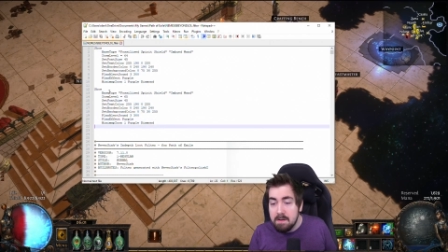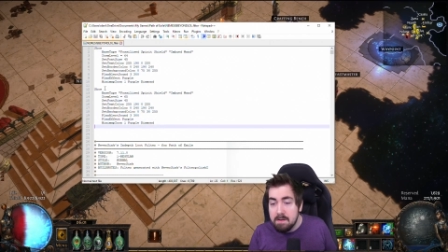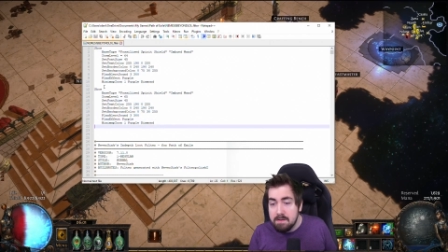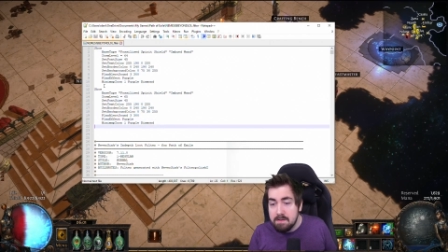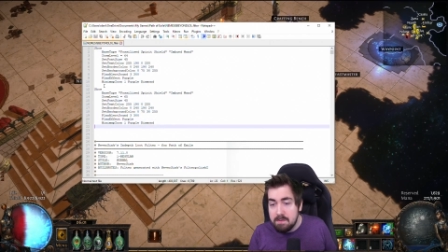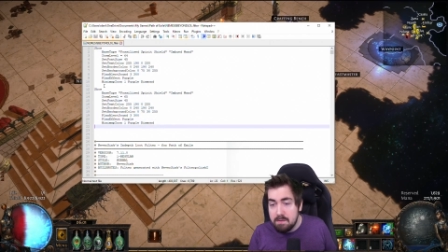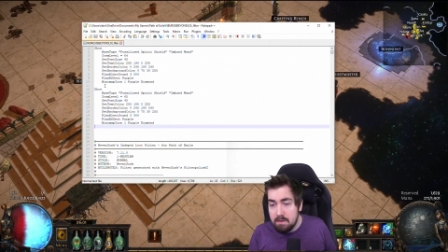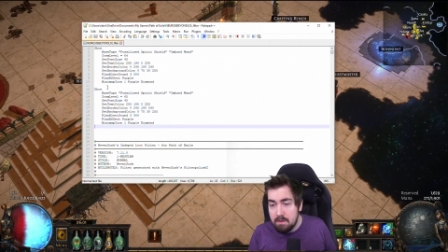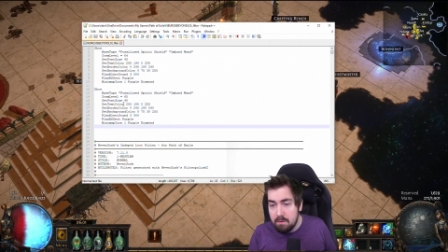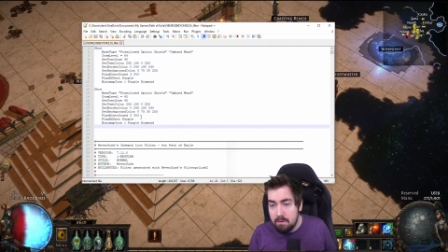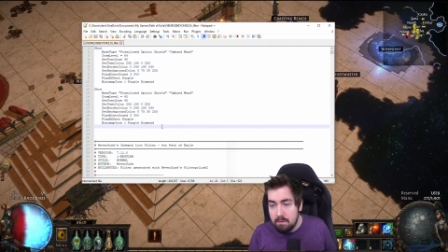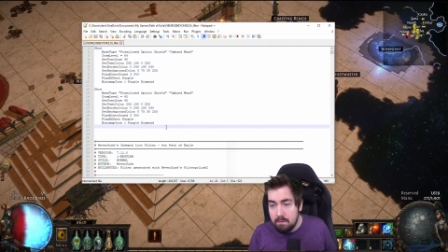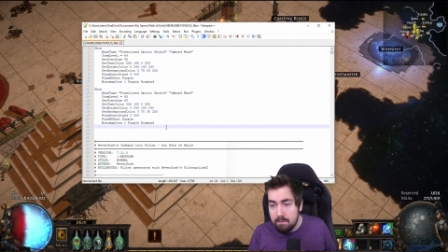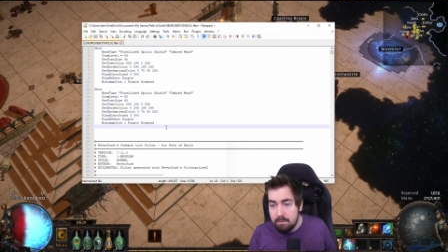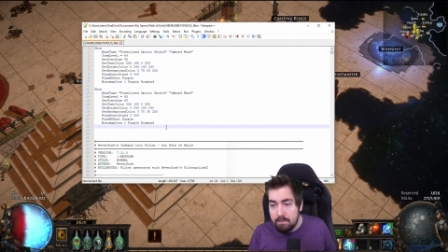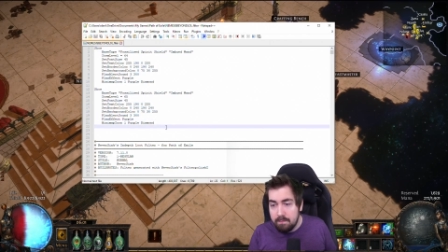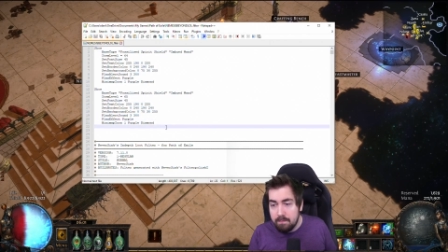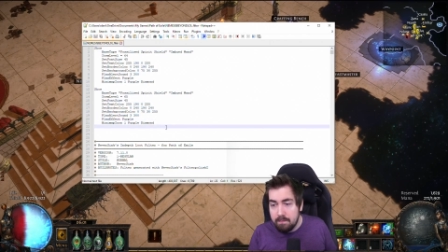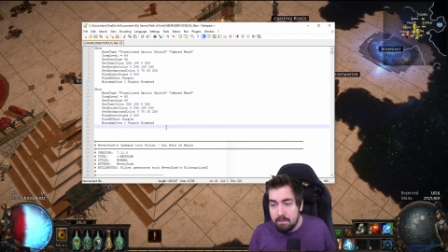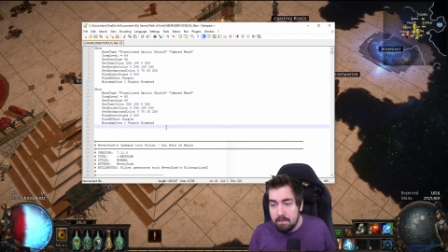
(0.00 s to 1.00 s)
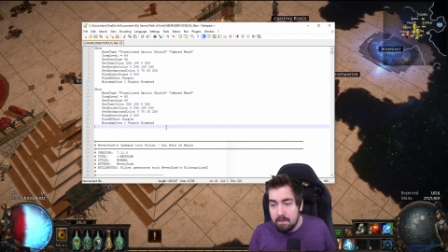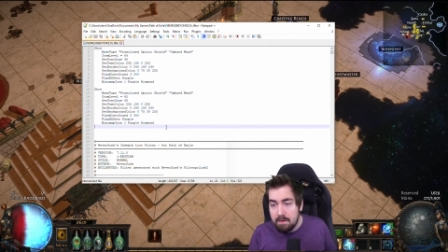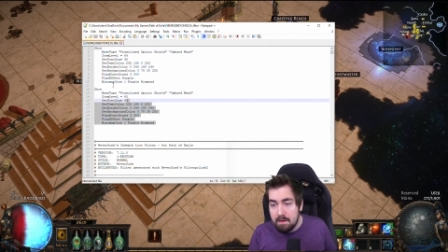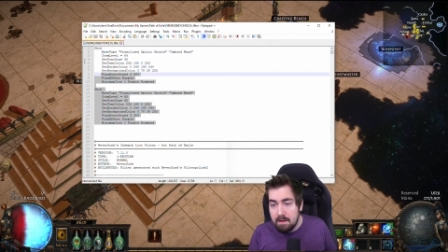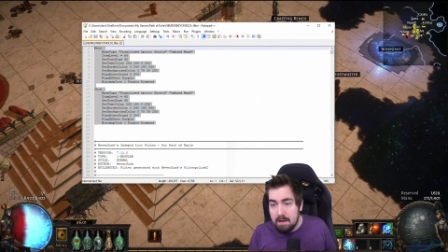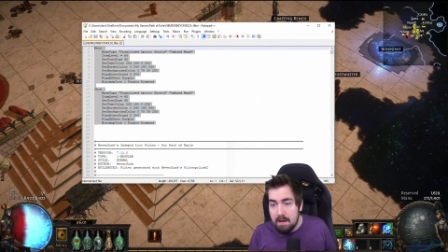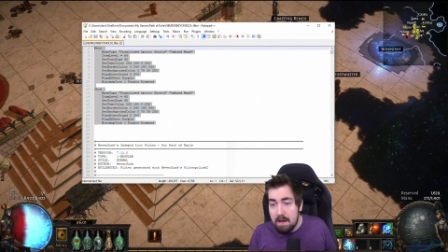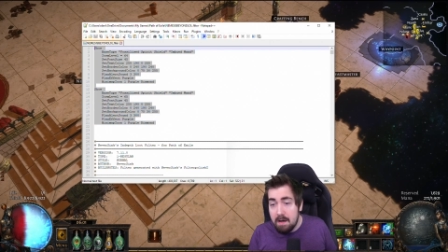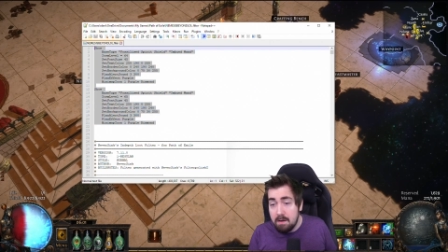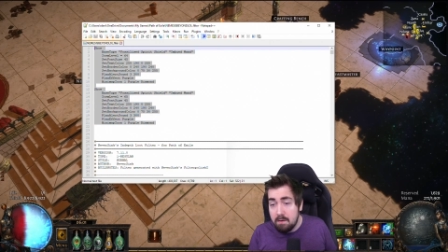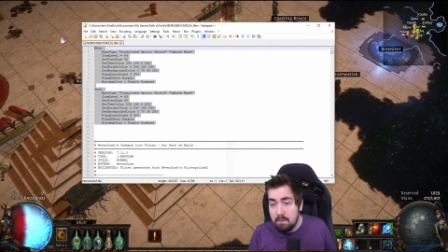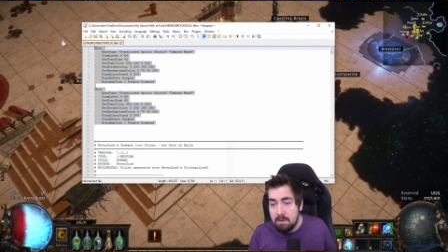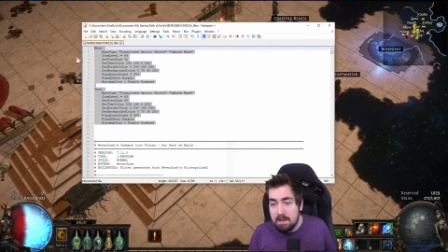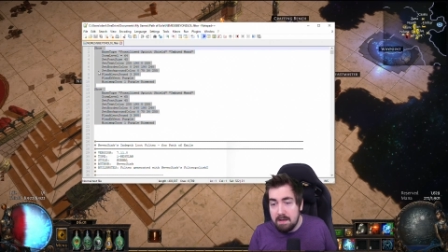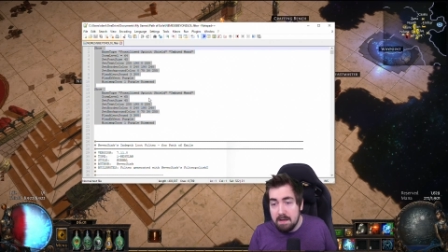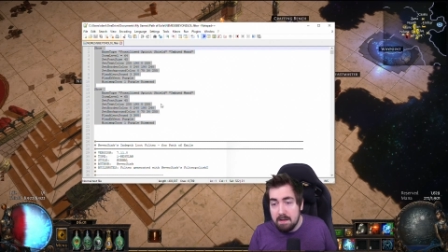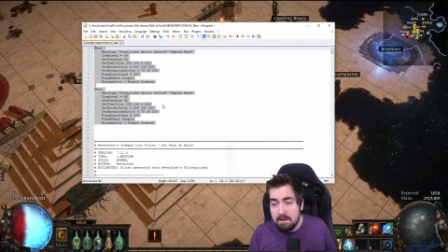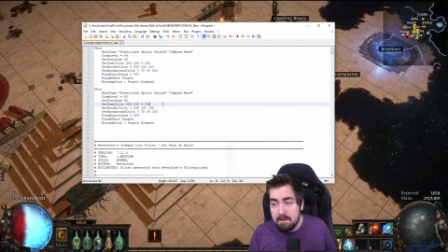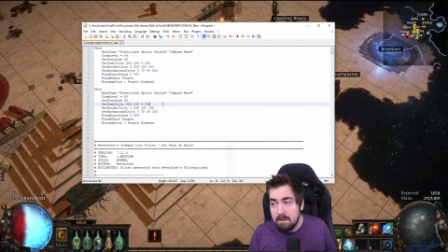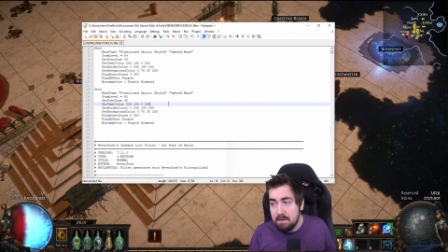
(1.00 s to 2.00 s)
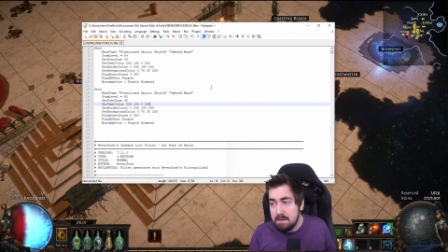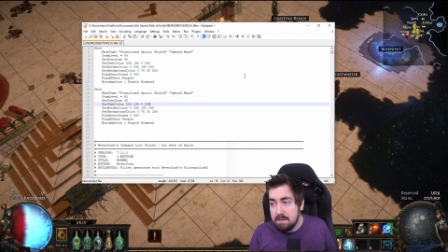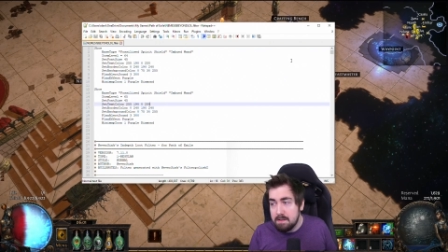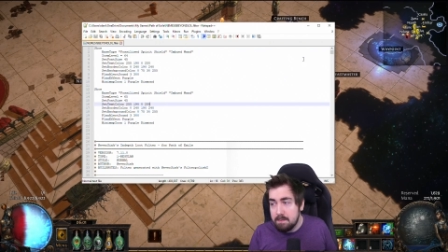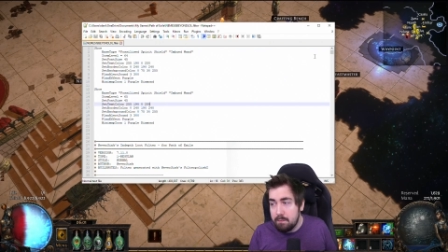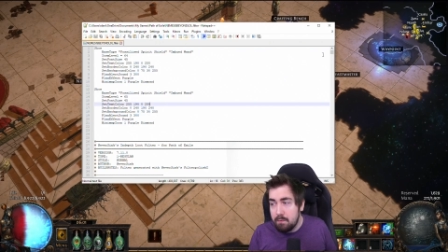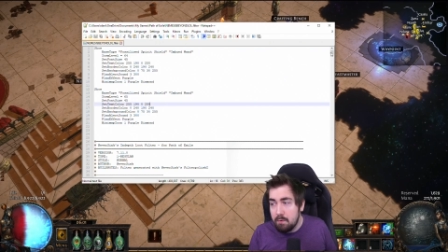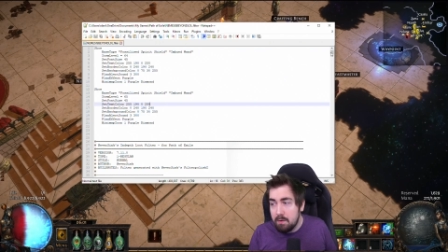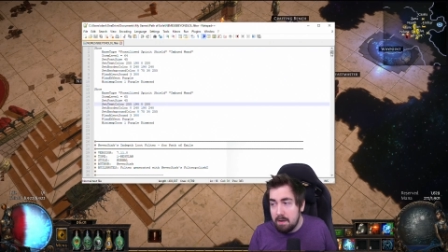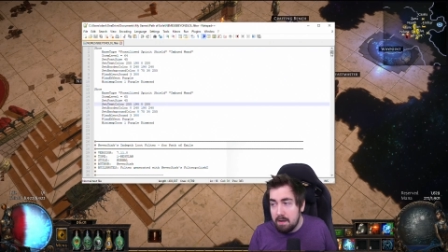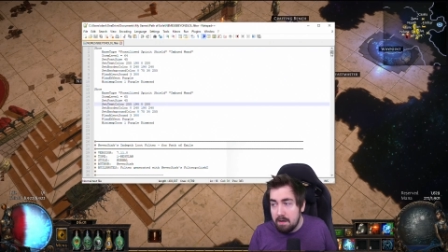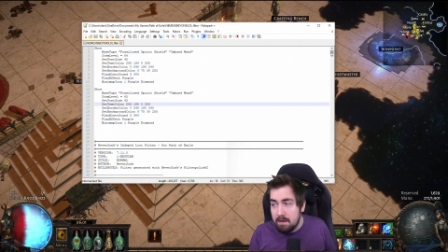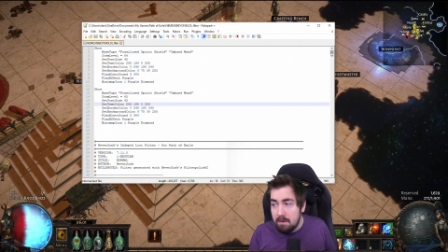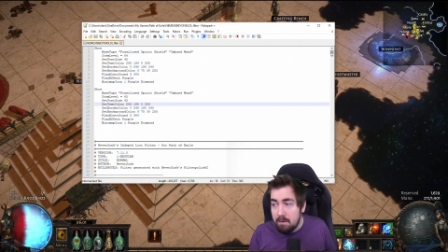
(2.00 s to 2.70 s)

So, how do we get to this point?